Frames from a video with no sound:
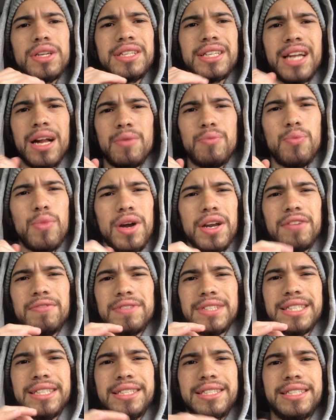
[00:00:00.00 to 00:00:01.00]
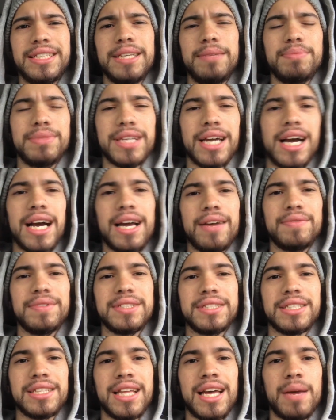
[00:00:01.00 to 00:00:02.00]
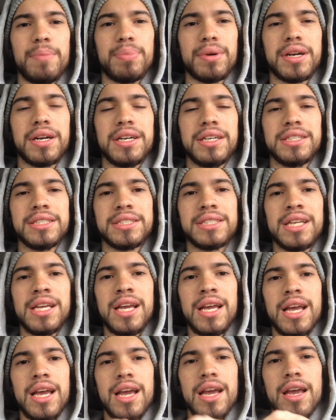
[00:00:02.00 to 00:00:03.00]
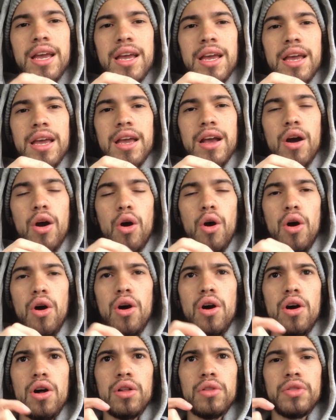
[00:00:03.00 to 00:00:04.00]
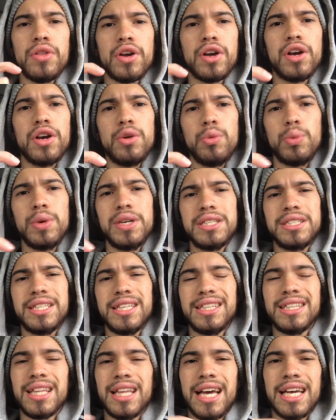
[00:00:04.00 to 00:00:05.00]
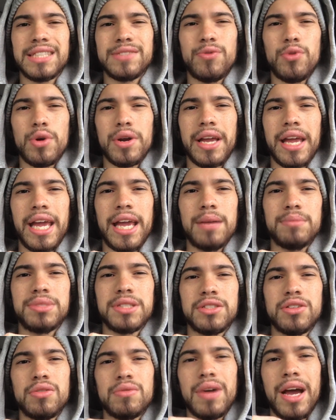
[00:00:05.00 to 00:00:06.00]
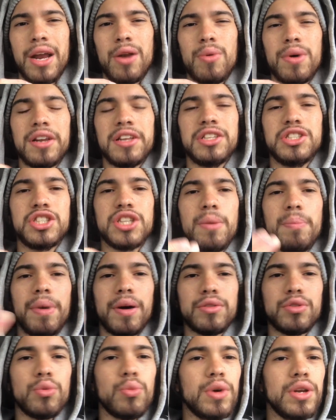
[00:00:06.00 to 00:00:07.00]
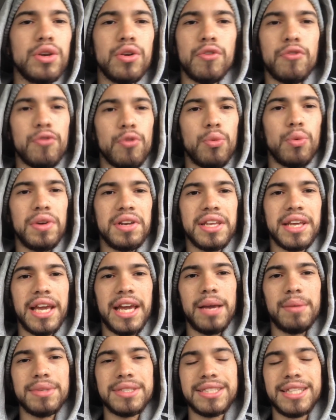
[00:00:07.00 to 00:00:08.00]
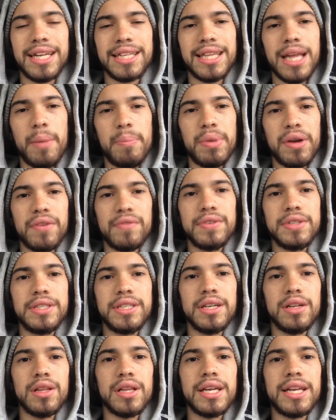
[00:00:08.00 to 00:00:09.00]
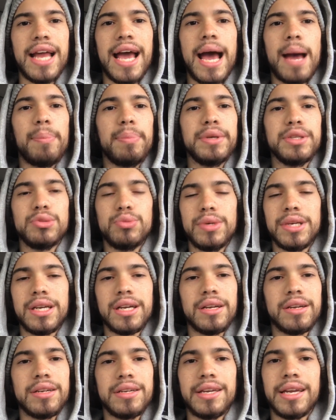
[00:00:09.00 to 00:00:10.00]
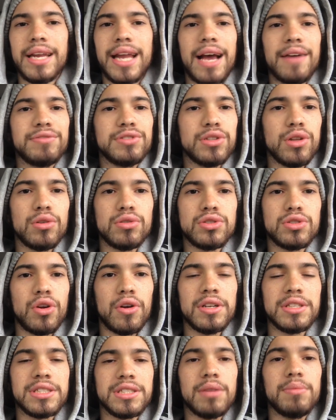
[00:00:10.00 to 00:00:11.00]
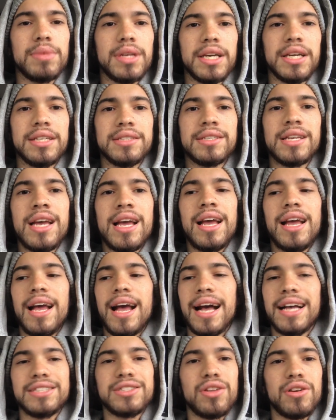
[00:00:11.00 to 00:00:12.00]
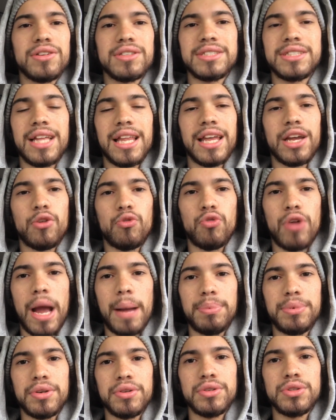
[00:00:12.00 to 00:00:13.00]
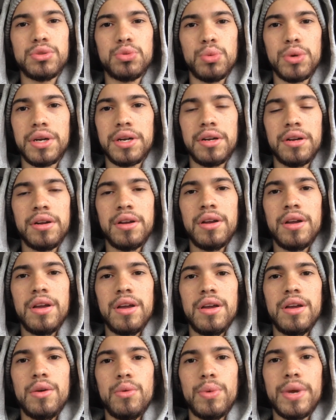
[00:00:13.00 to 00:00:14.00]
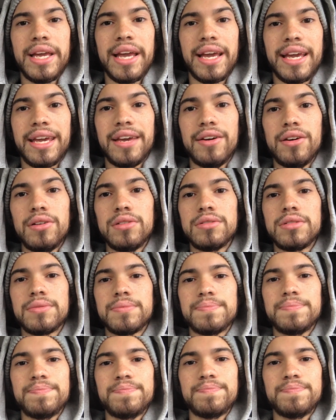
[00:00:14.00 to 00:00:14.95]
did I want to really deep dive into that because all the good we've seen in the last 4 games, I don't want to jump out the window for one game. It's not that big of a deal. It happens. We're going to have slow starts some days. As long as it's not like Raptors where we get killed,